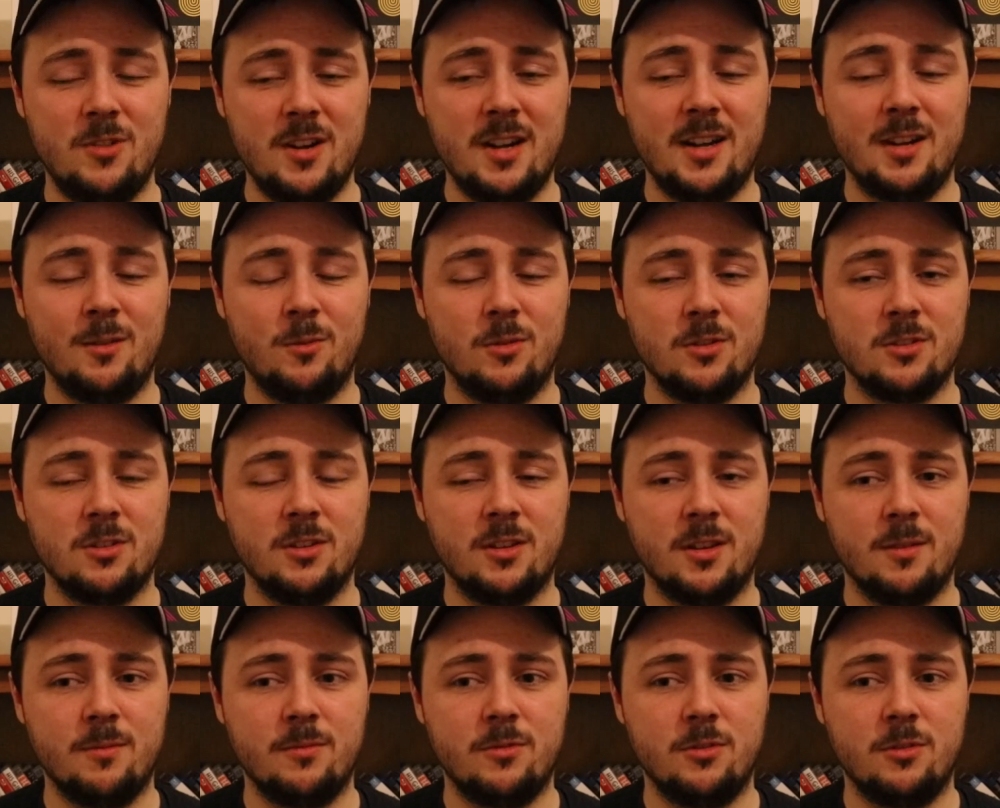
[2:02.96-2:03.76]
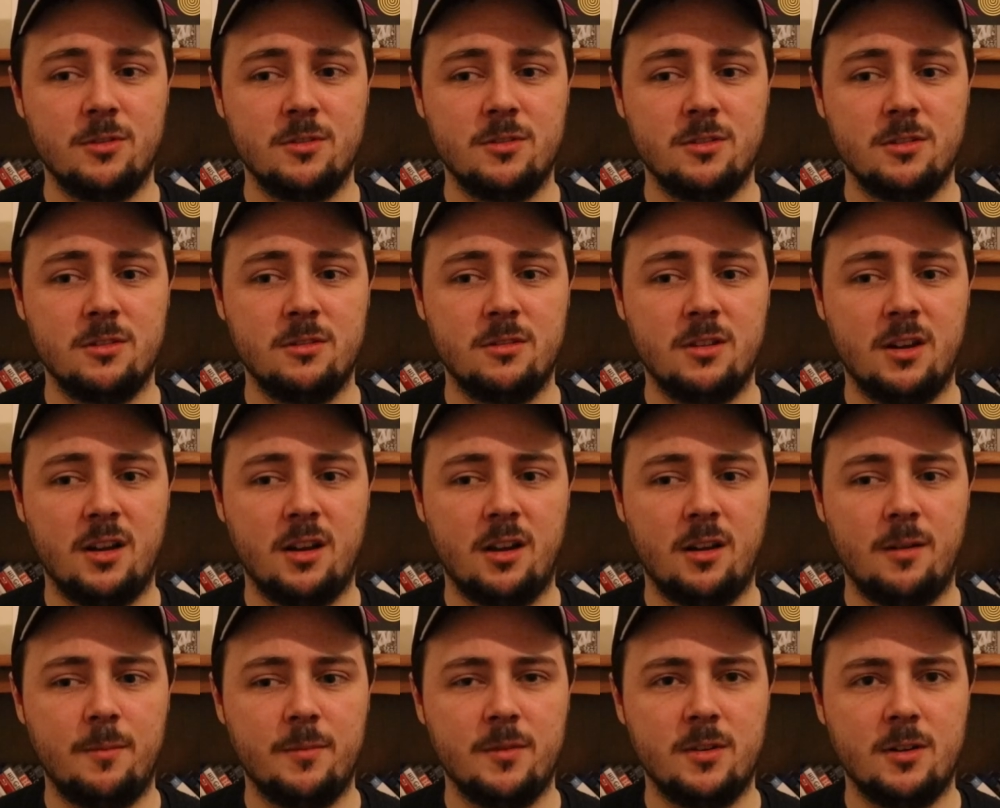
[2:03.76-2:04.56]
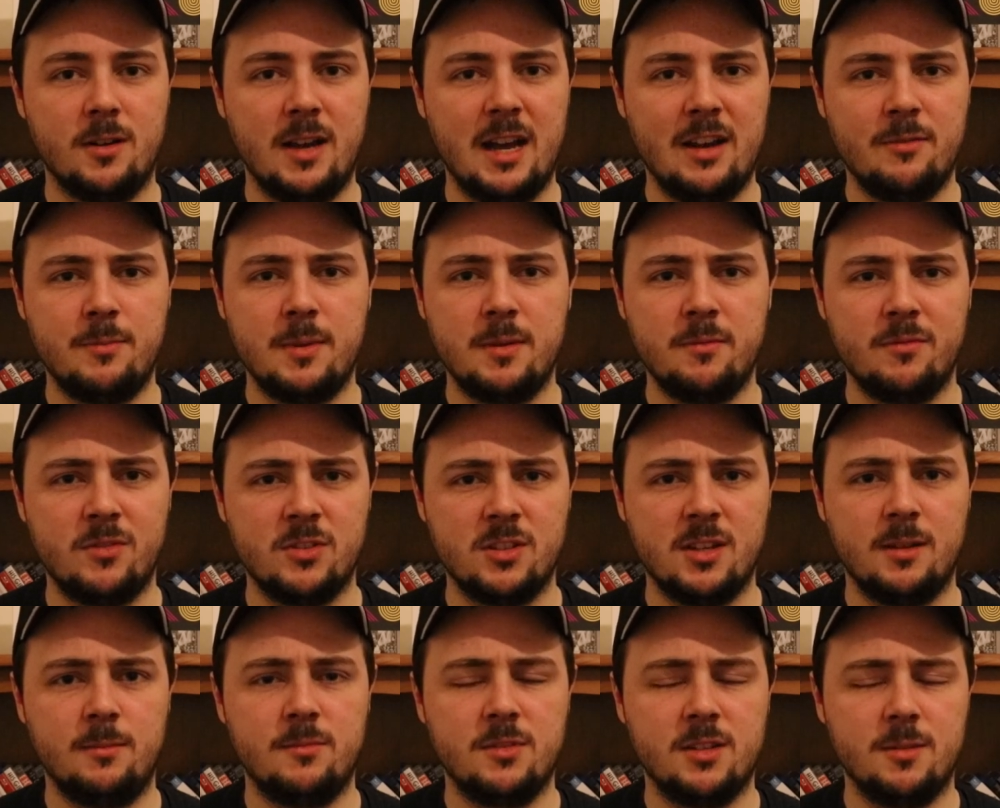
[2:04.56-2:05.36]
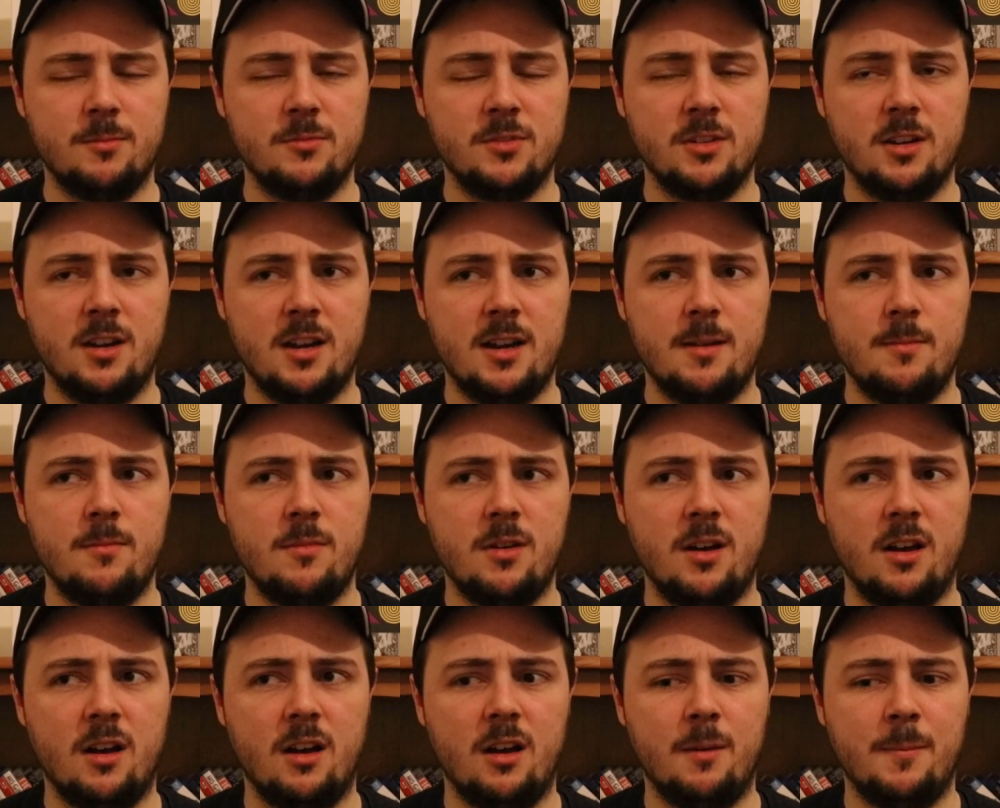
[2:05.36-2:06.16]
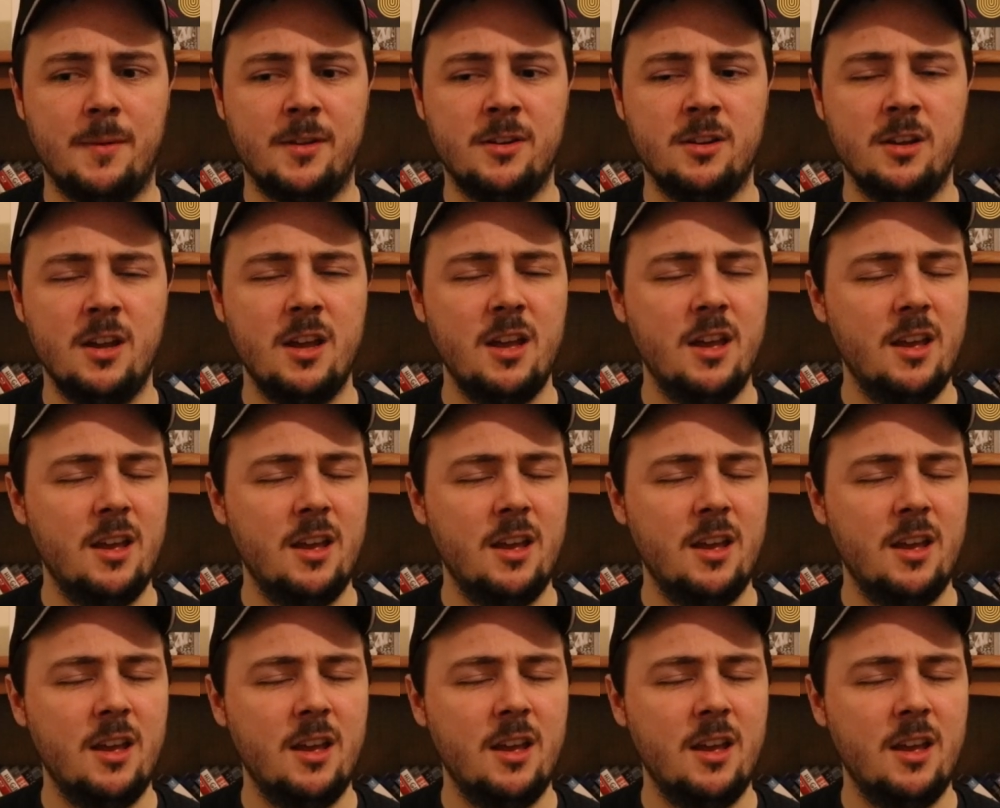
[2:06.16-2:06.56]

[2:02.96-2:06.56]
really was looking forward to. Have been for some time, and